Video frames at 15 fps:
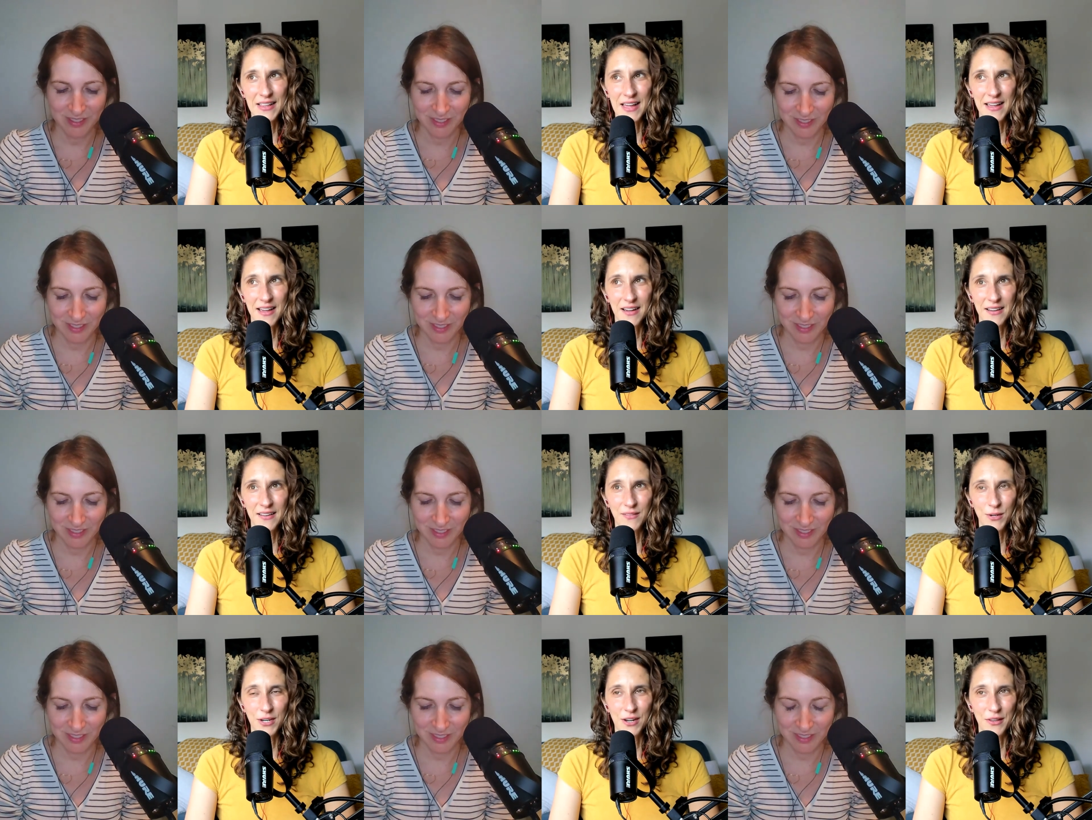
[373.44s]
Speaker 1: like
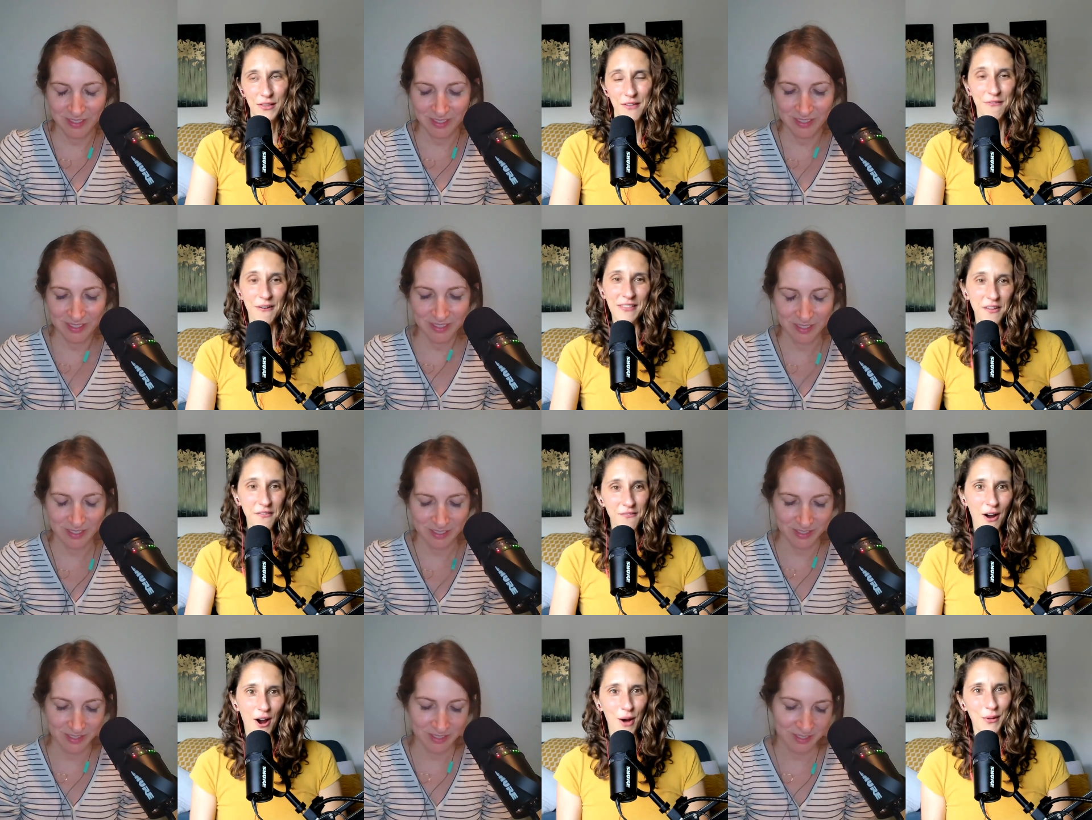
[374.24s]
we call it the friendly
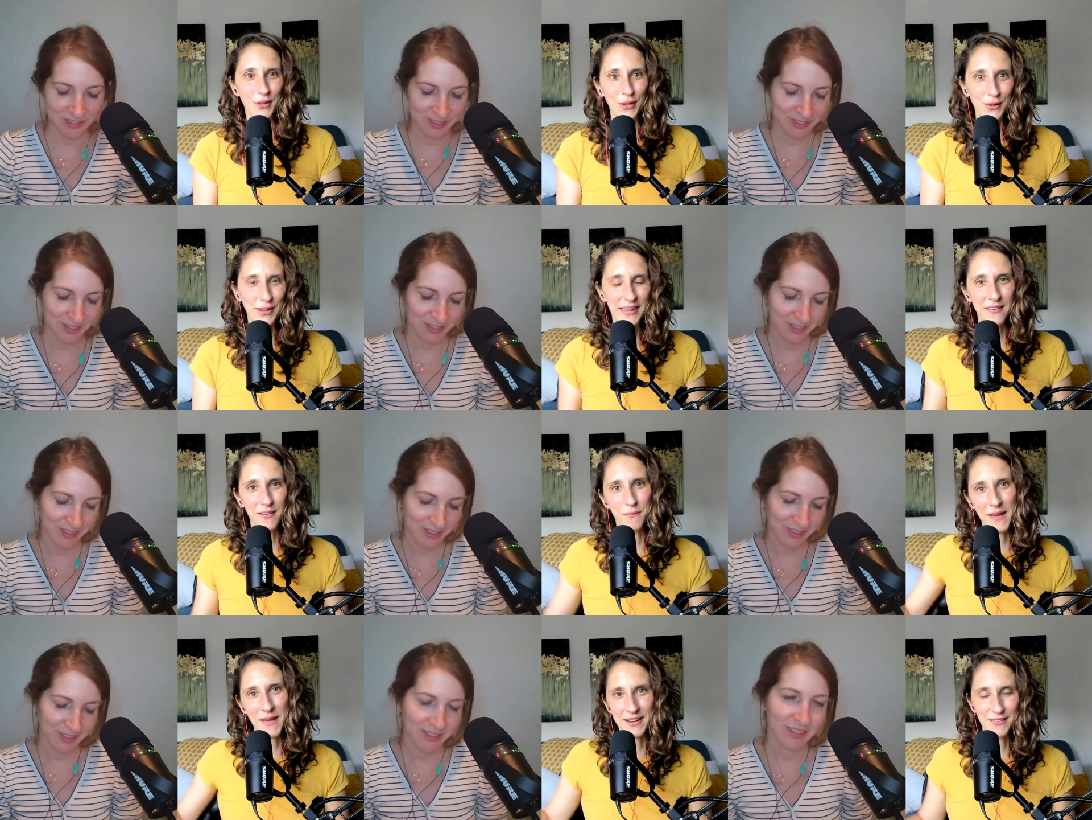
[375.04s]
farm, a little
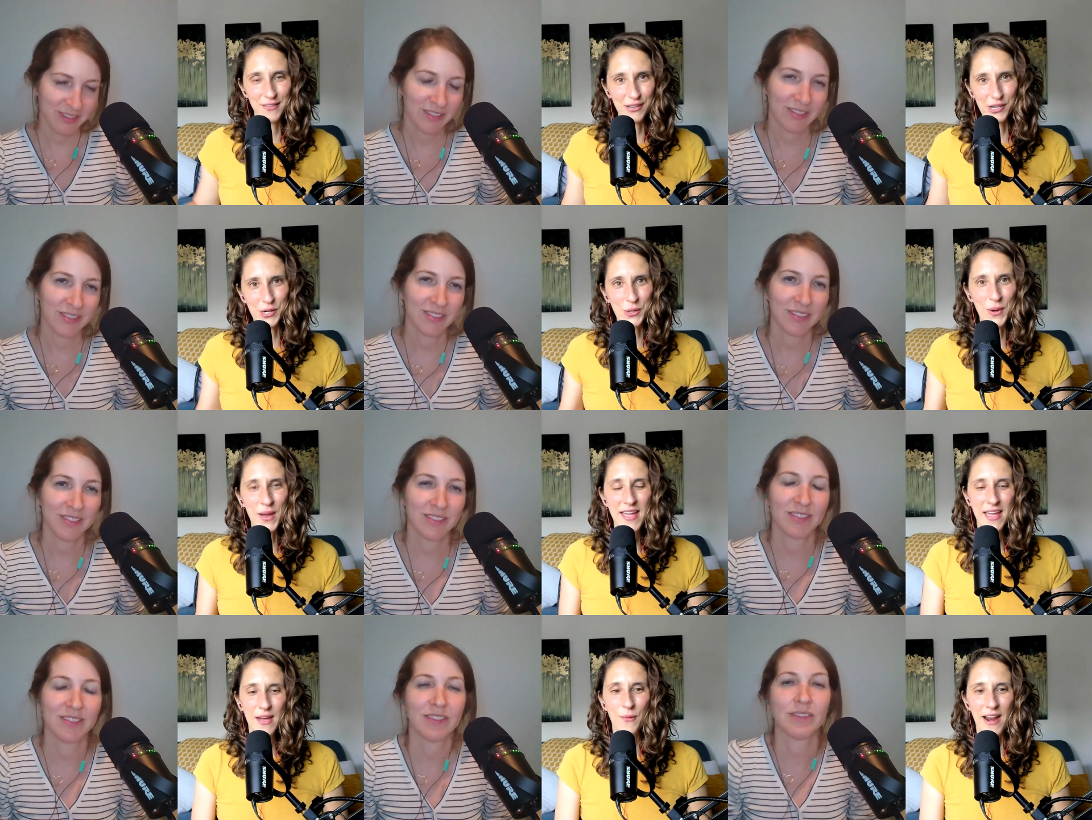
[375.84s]
kid's petting zoo
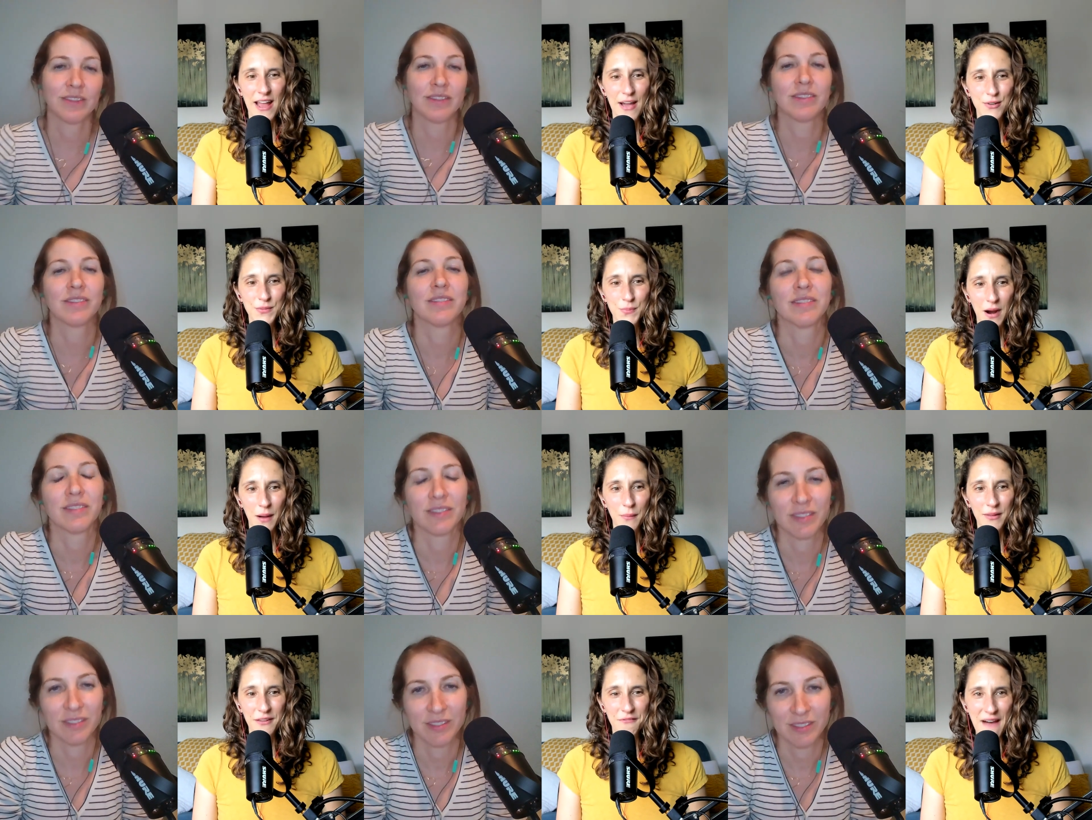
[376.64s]
when I was
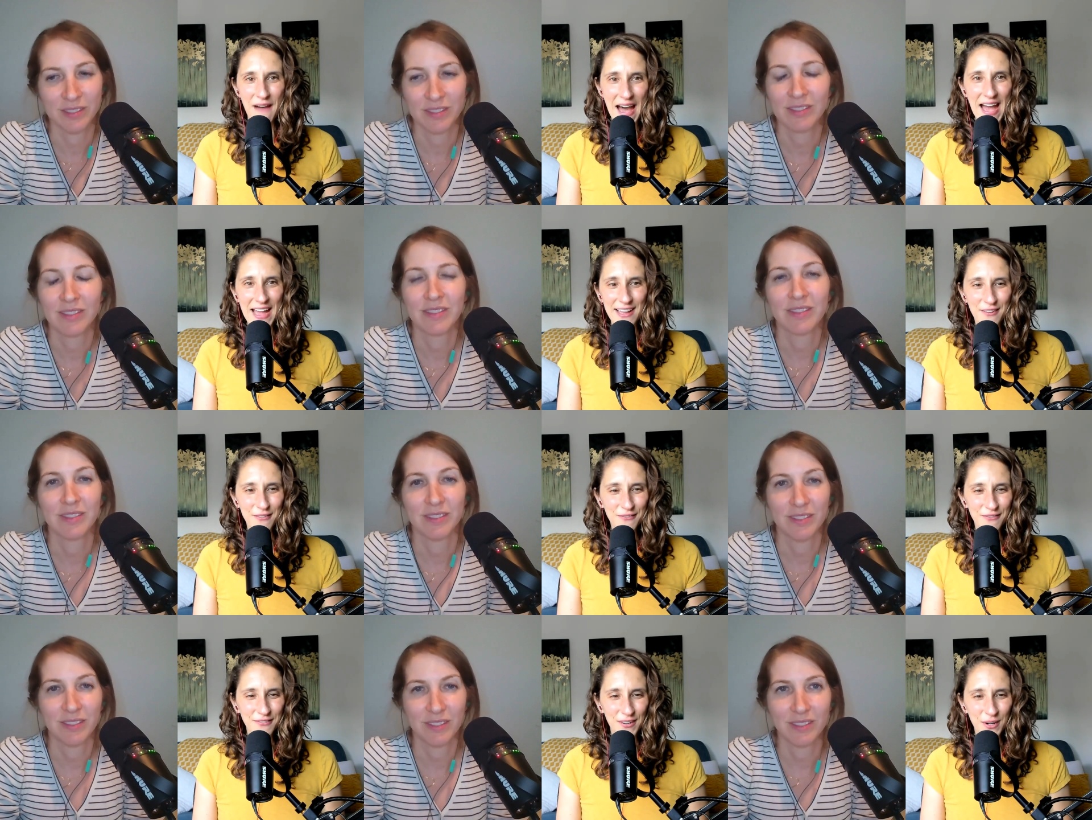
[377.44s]
probably
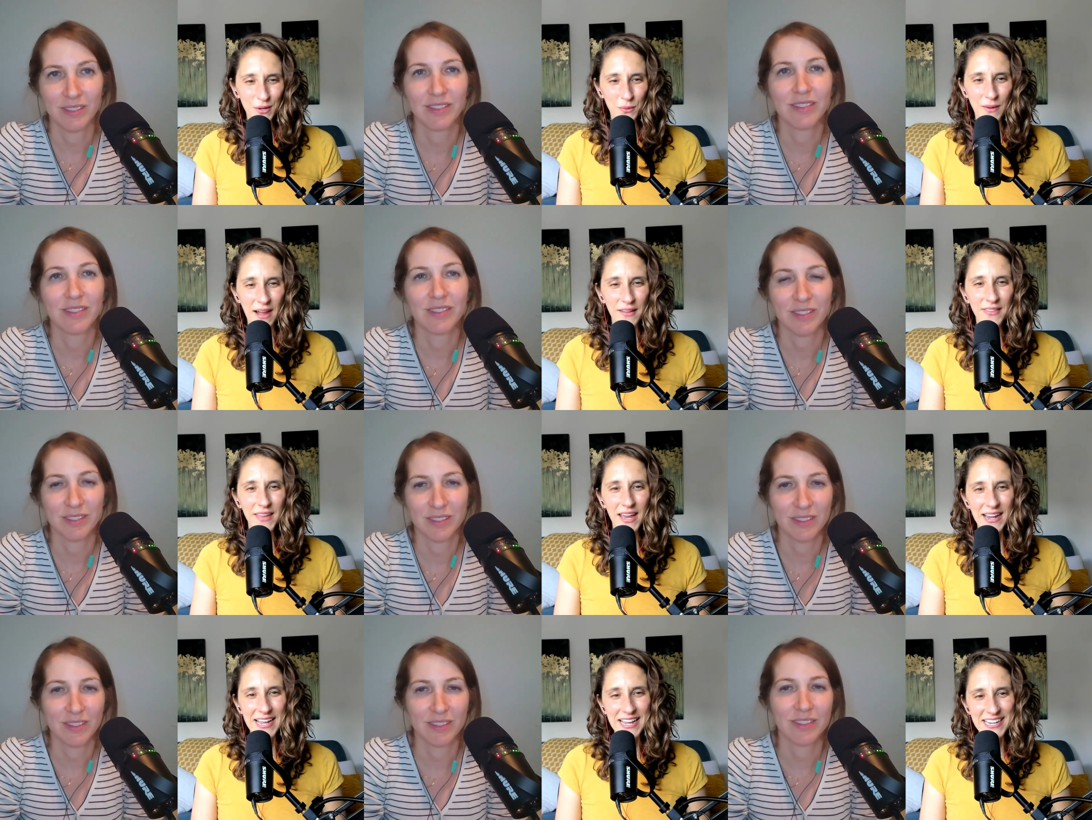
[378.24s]
five, around
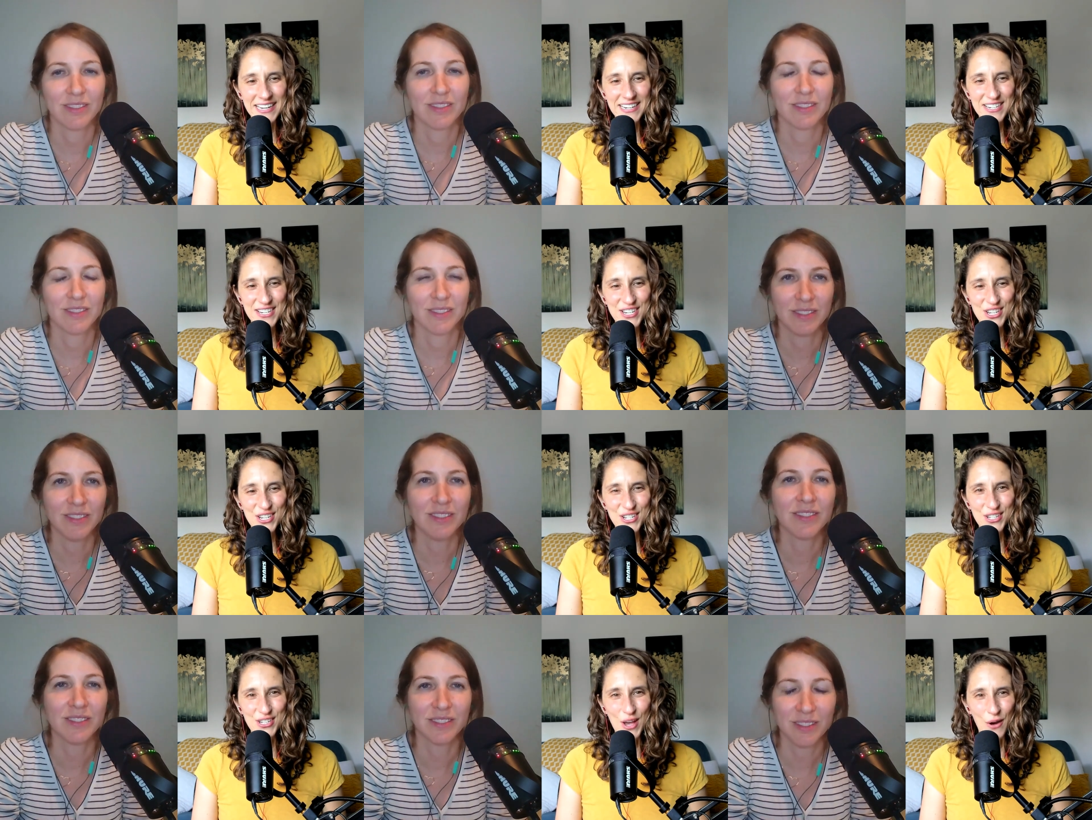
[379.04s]
that age.
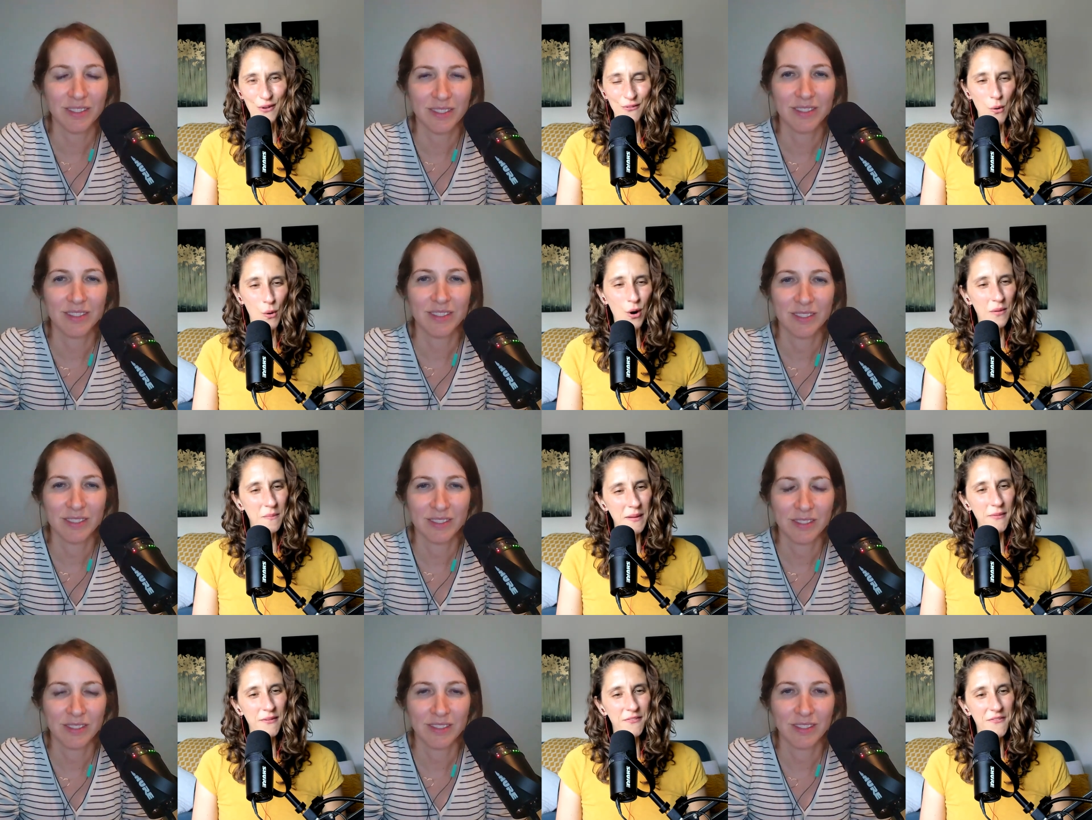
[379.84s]
Mm-hmm. So four, maybe